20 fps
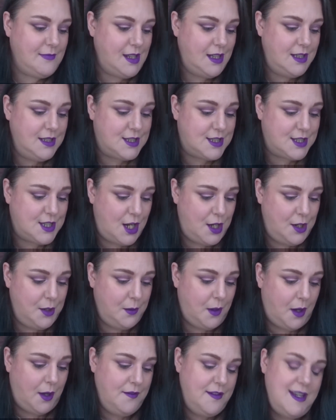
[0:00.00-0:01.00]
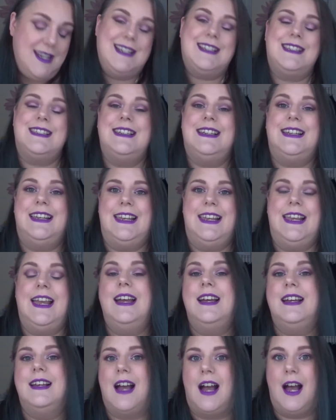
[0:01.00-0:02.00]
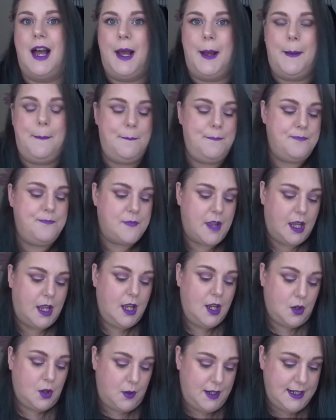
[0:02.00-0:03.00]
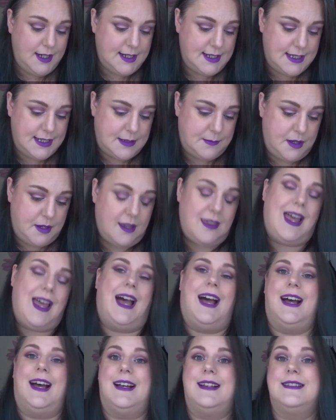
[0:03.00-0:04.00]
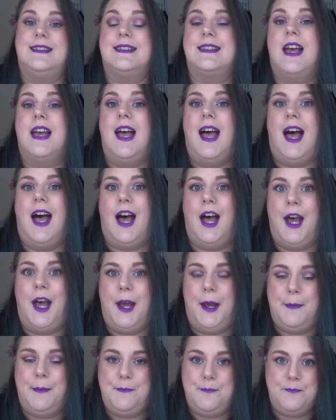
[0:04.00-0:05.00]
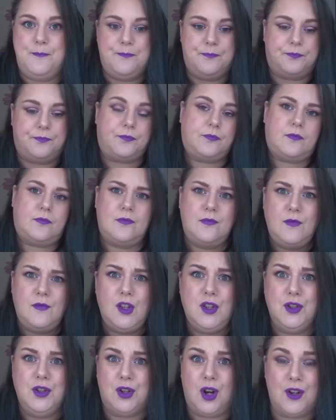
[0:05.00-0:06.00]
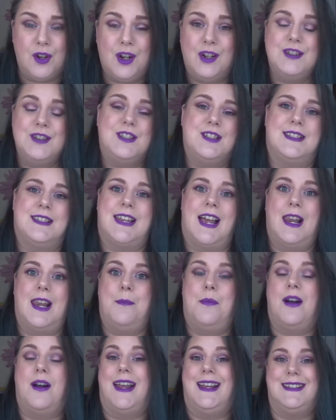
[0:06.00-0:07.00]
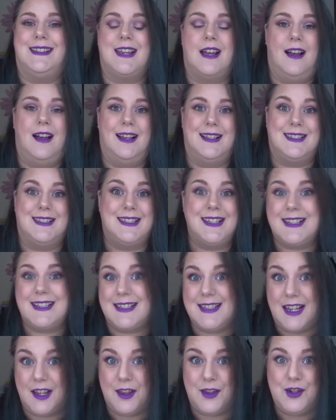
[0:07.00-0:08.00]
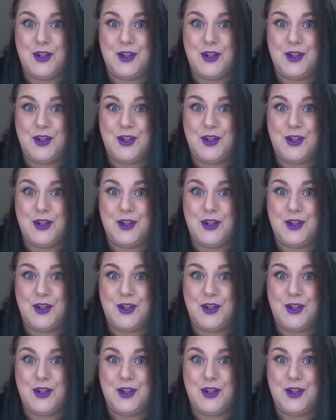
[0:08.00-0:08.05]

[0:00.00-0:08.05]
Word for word: so obviously, um, Queen Elizabeth has um, gone on to celebrate her 60th